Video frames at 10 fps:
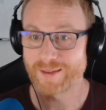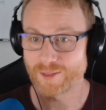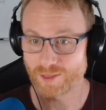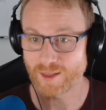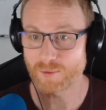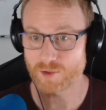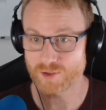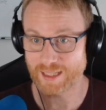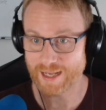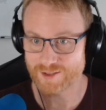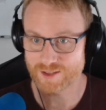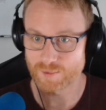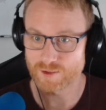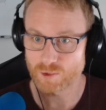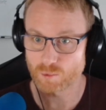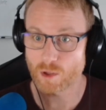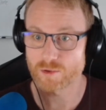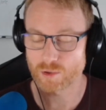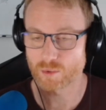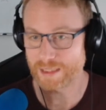the thing which the customers
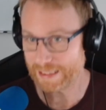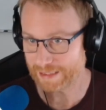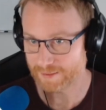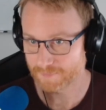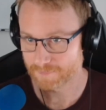want or need.